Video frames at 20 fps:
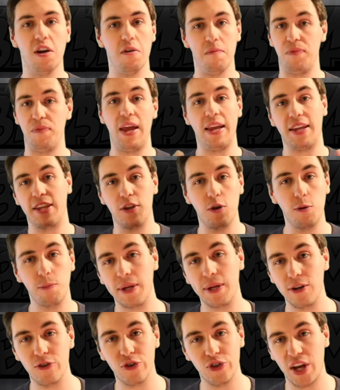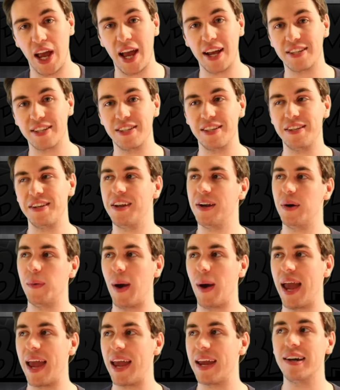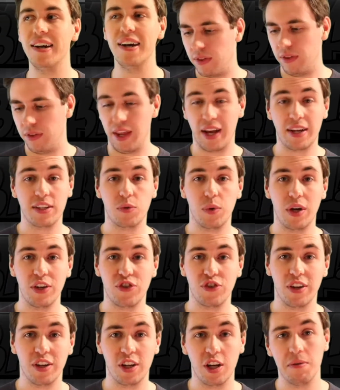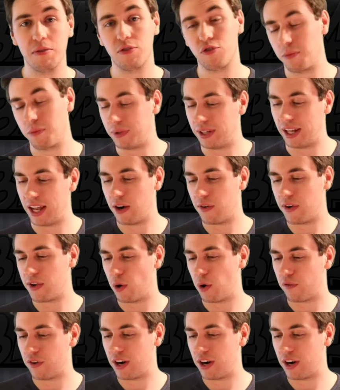Thank you, Peter Jackson, in a way. Next question comes from Larry over at